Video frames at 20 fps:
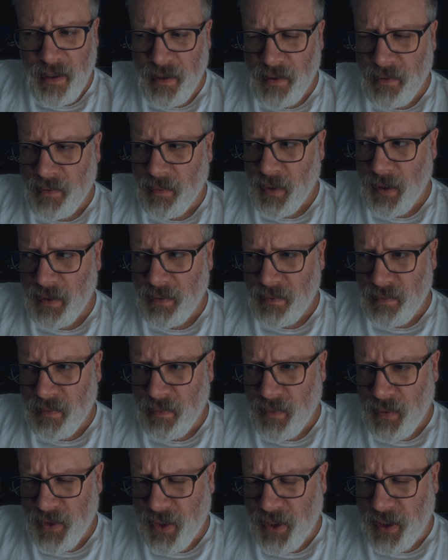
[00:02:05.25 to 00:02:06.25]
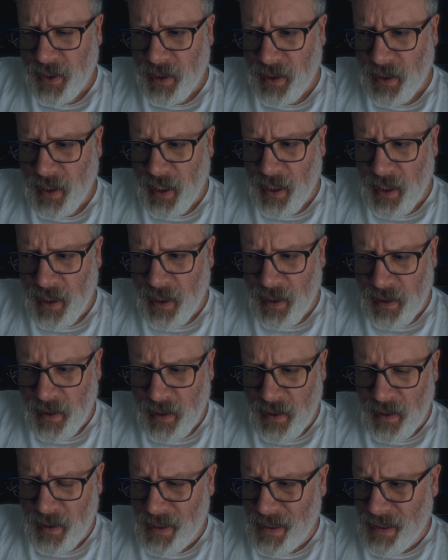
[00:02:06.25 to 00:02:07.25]
know. We'll see. I
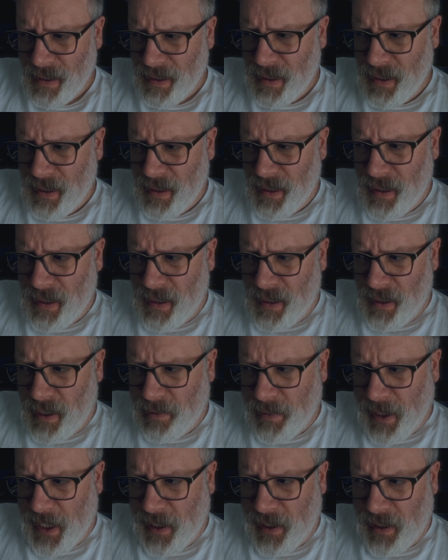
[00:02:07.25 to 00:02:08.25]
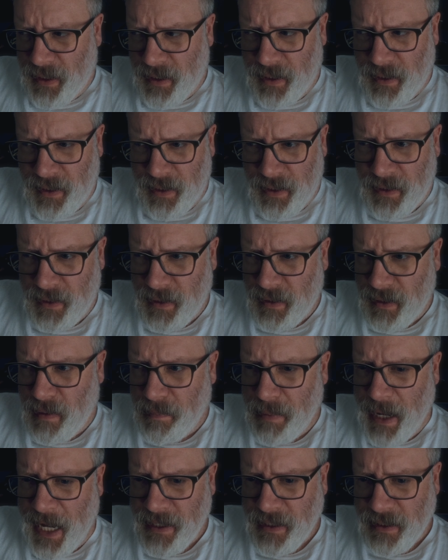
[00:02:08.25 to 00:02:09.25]
may
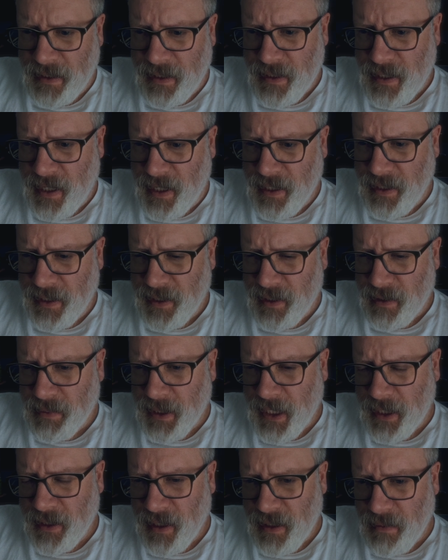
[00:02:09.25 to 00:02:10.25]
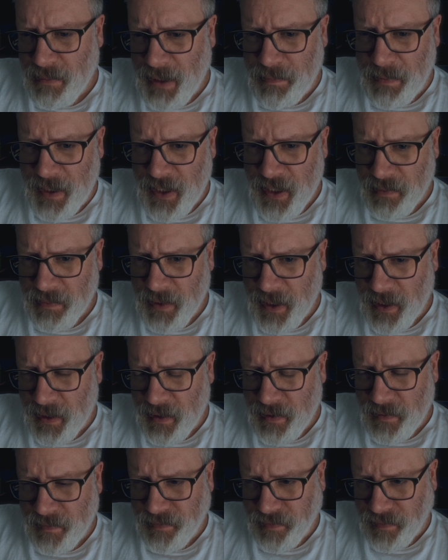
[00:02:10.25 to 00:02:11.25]
abandon this idea, but I thought it might be
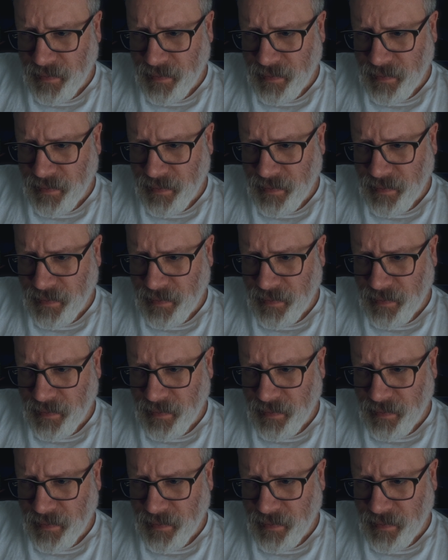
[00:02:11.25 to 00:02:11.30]
something